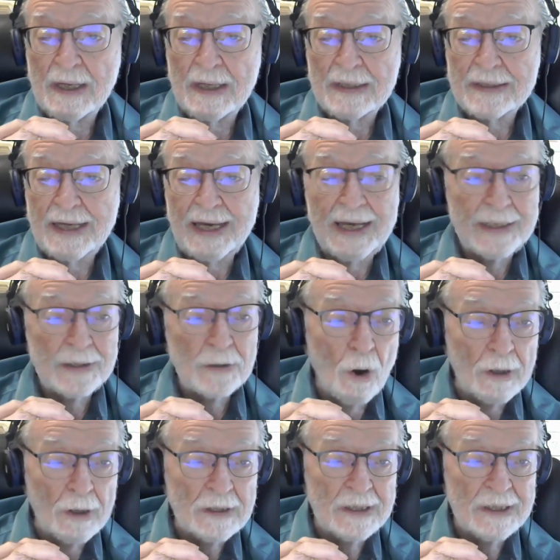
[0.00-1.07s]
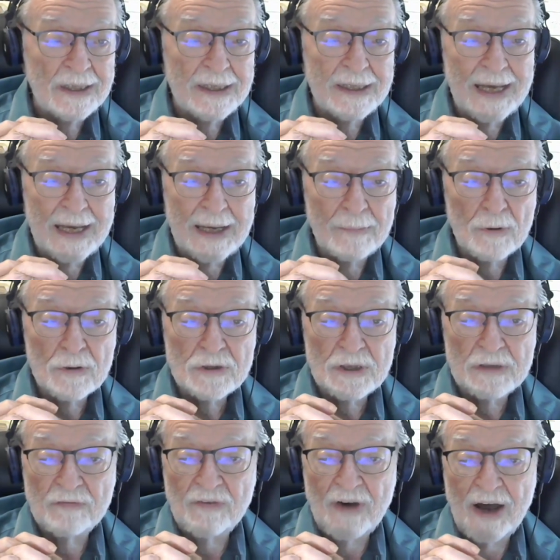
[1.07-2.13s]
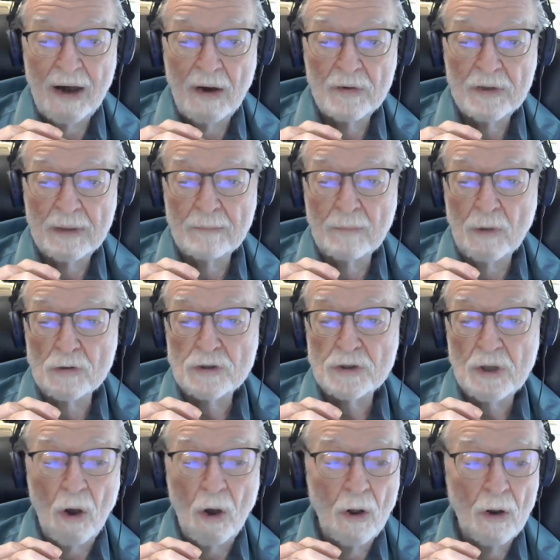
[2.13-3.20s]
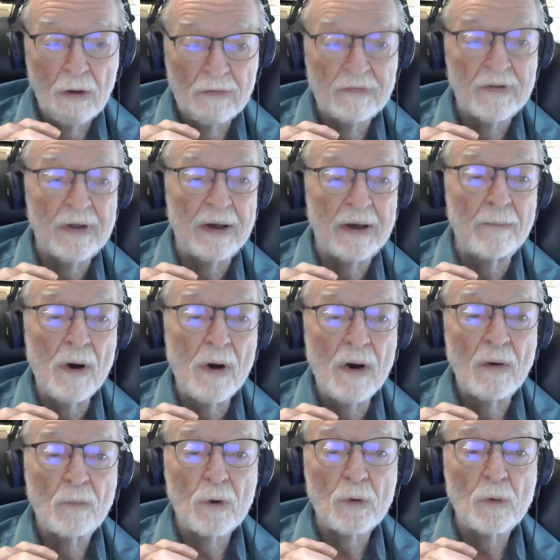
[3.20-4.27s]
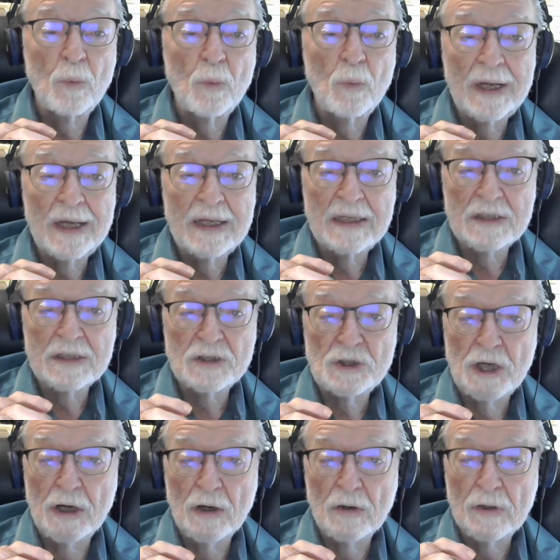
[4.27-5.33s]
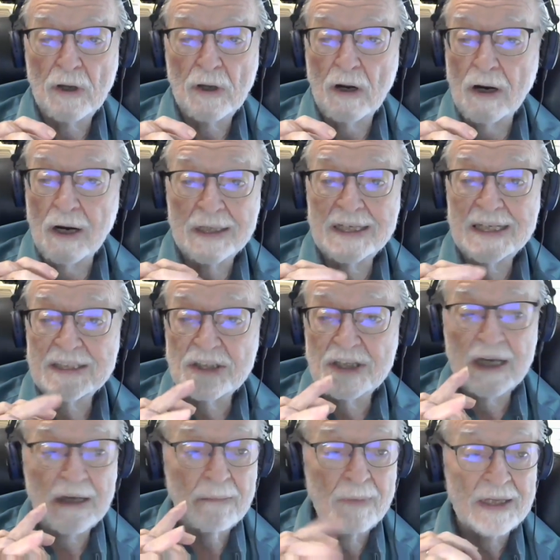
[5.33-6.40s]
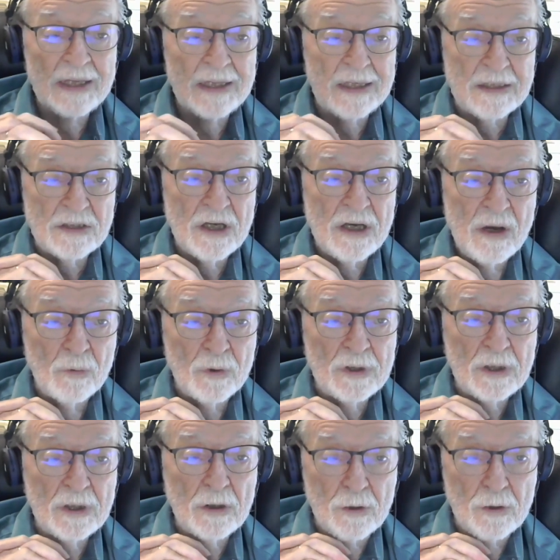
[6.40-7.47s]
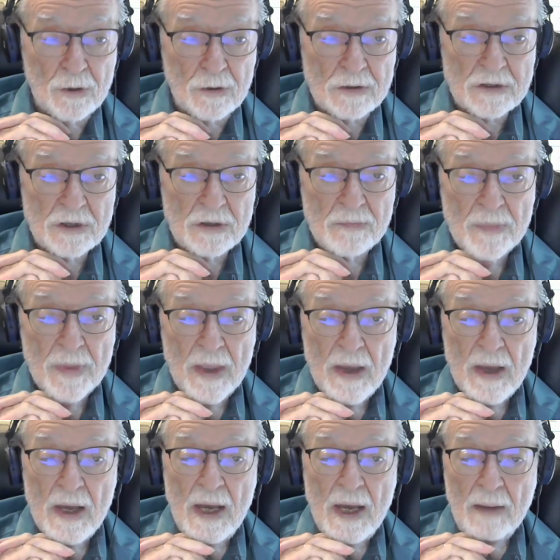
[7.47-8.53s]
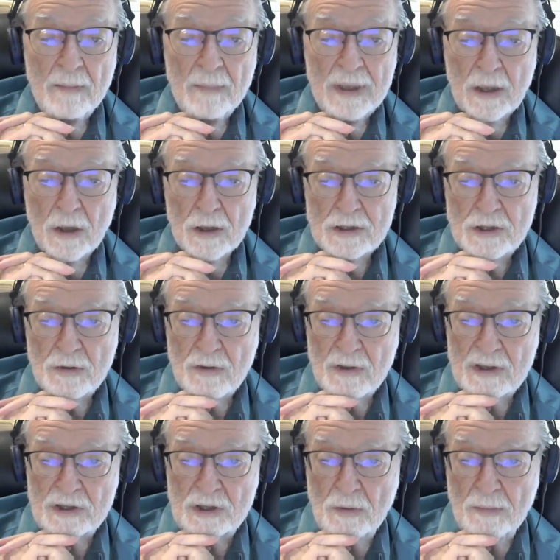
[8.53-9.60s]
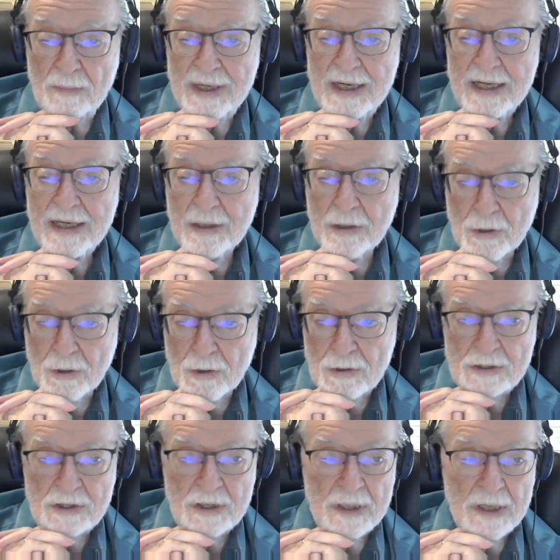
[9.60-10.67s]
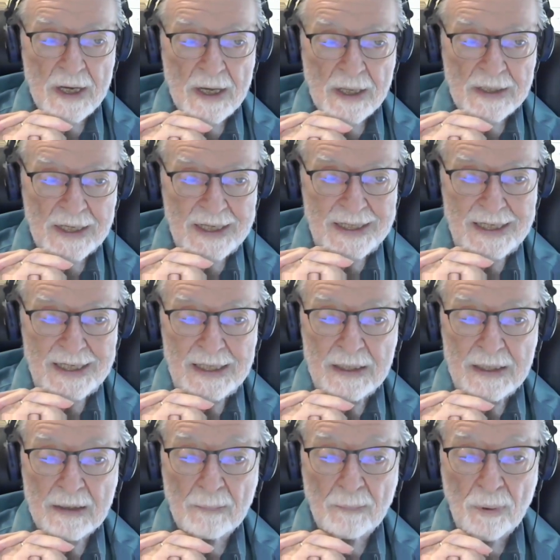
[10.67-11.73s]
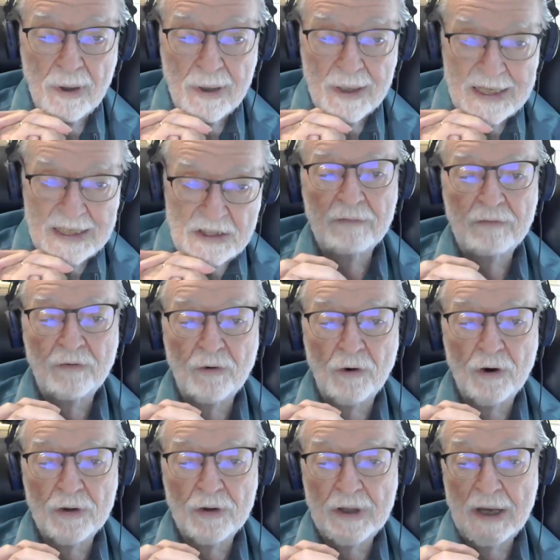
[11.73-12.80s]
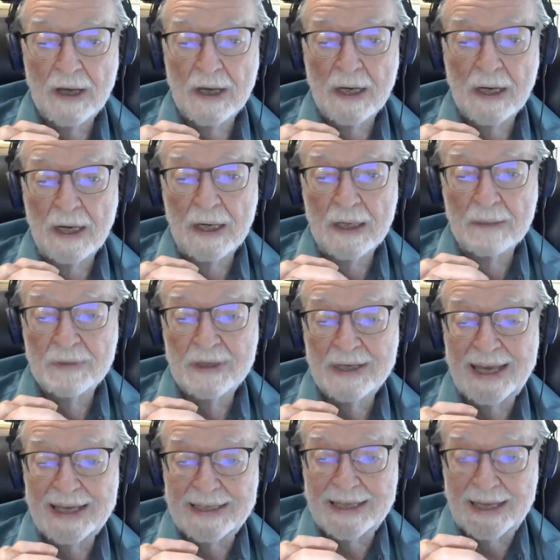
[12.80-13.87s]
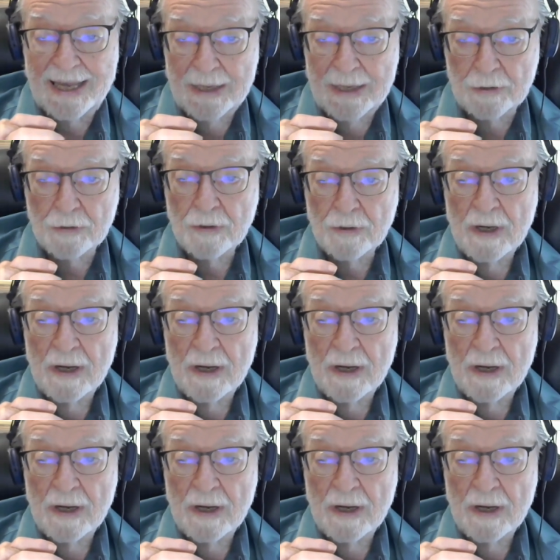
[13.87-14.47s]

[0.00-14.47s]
They talked to the neighbors and found that most all of them were willing to share their artistic methods with the girls. Because there are so many girls, they needed a place for them to get together